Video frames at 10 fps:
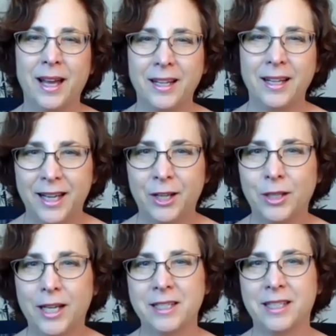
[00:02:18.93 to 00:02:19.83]
I'd now
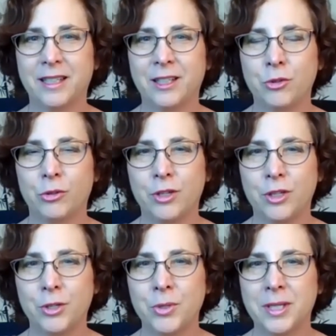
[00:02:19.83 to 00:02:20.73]
like to
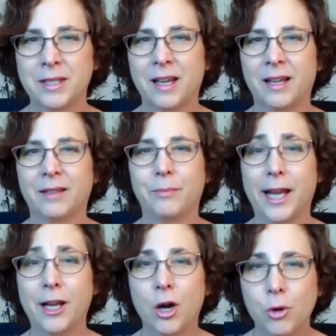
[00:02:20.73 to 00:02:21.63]
introduce
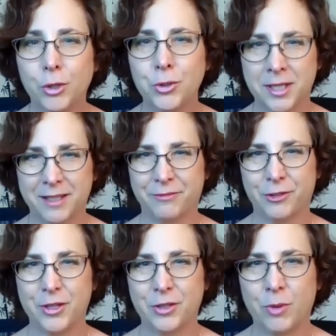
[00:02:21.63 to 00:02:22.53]
my co-host
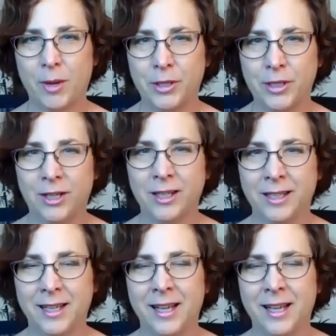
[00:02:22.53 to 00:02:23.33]
for this webinar,